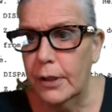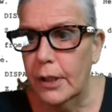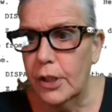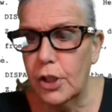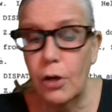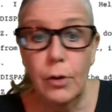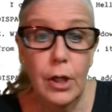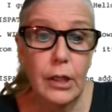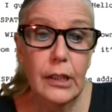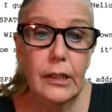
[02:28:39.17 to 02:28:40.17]
So
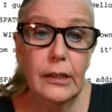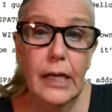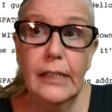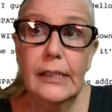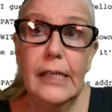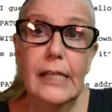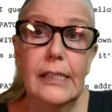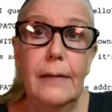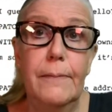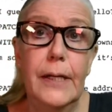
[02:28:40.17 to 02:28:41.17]
let's say
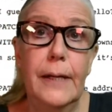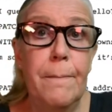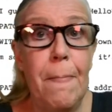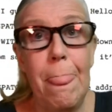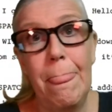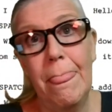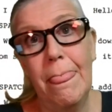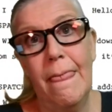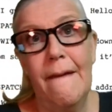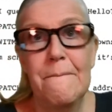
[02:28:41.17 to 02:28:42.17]
somebody,
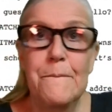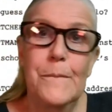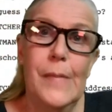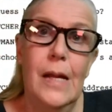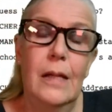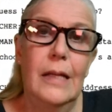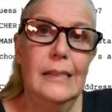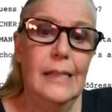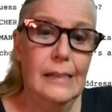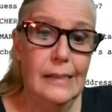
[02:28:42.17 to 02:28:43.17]
let's
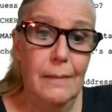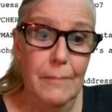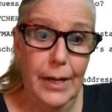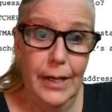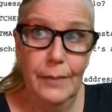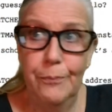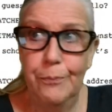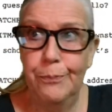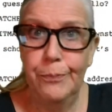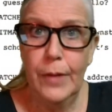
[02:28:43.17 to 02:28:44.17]
say somebody
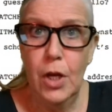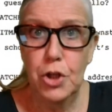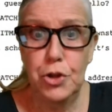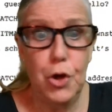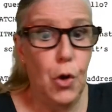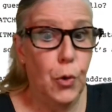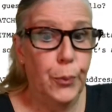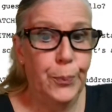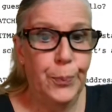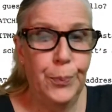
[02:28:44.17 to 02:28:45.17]

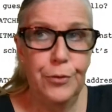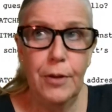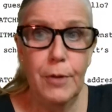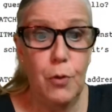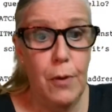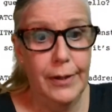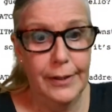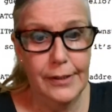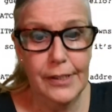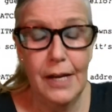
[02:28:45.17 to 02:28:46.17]
stole some
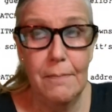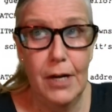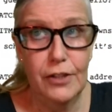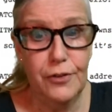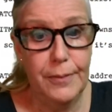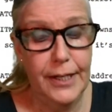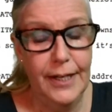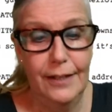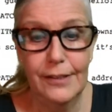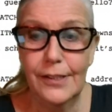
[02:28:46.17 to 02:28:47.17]
iguanas 10 miles from my
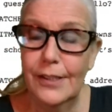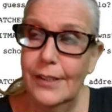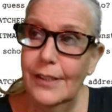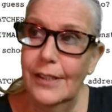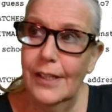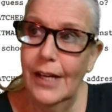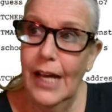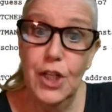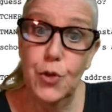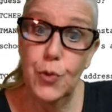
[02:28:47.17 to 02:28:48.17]
house
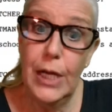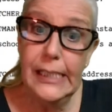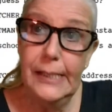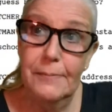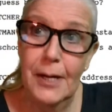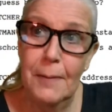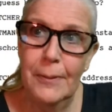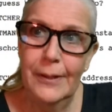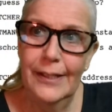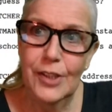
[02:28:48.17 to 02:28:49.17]
and dressed them up
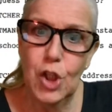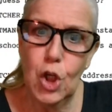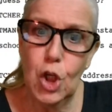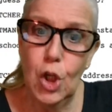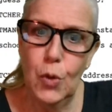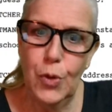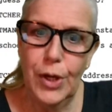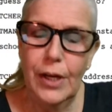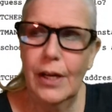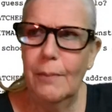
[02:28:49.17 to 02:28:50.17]
in little
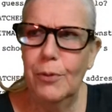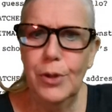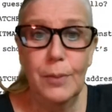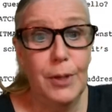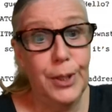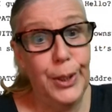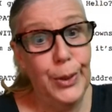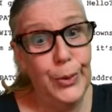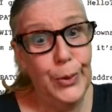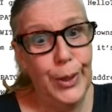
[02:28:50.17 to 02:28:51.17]
clothing and put them on the
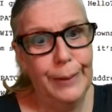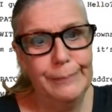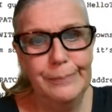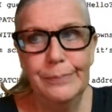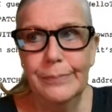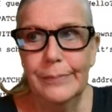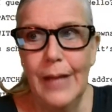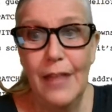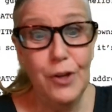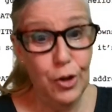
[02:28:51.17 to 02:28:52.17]
internet
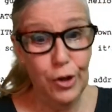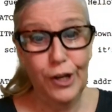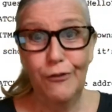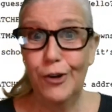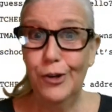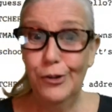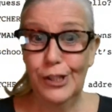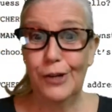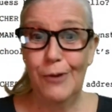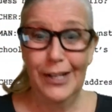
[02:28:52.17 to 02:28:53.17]
and they're looking for who's an
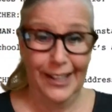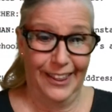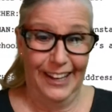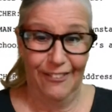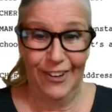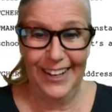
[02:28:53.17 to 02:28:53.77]
iguana thief.